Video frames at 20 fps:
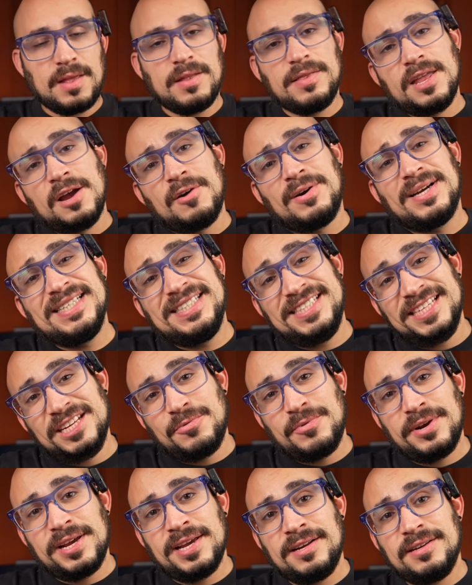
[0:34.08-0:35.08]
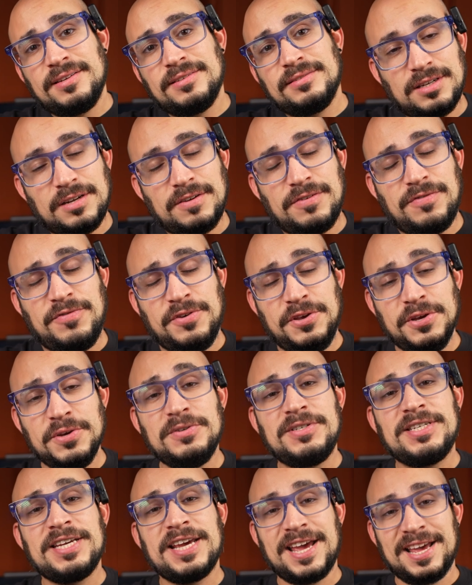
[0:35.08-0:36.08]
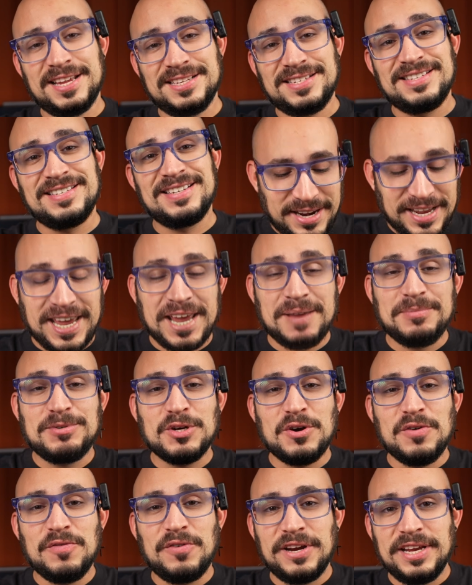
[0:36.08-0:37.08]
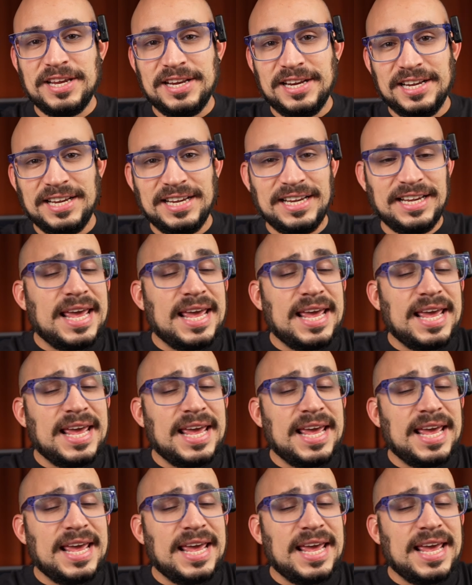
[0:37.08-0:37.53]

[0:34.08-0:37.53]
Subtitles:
Now, I did ran a few tests that came to overheating,